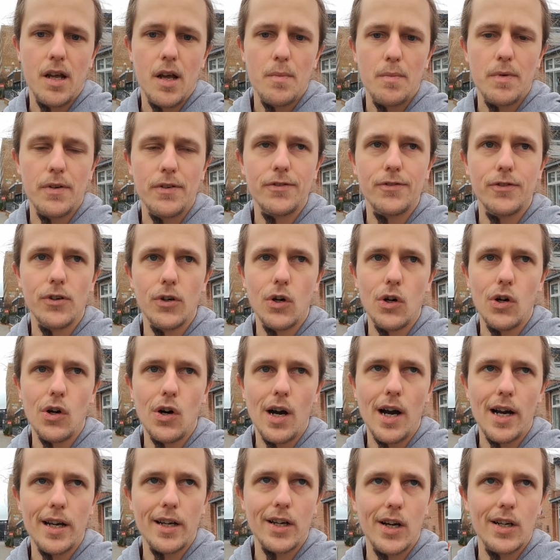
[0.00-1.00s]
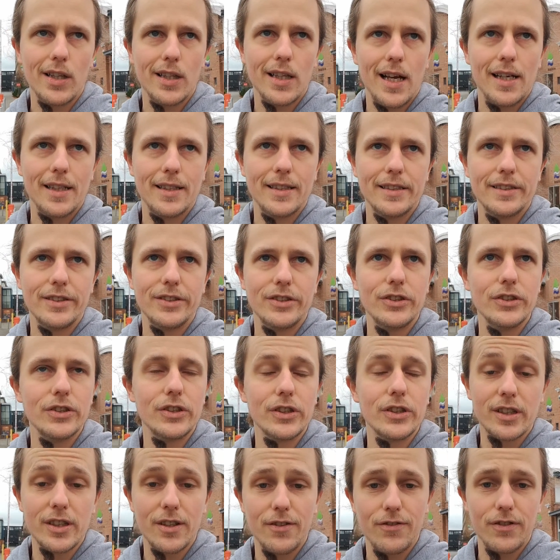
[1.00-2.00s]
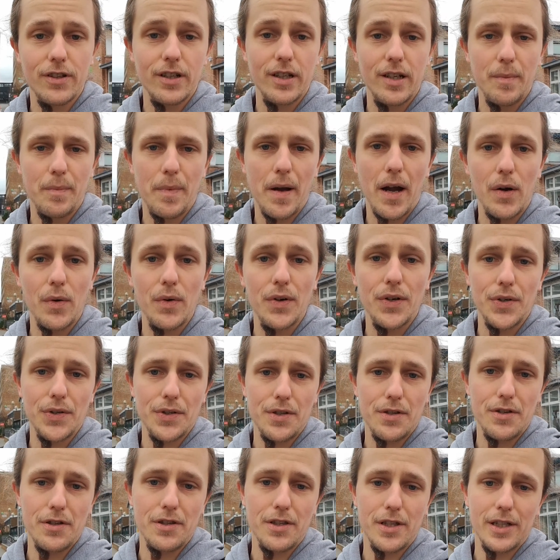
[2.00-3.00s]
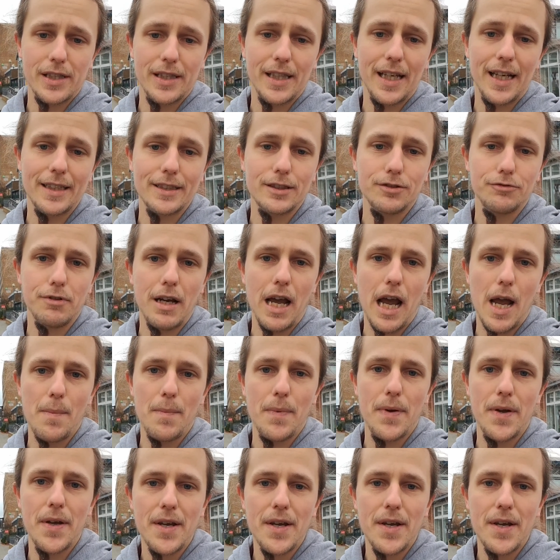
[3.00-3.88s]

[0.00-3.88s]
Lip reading: before I got elected student governor, back when I was just a class rep,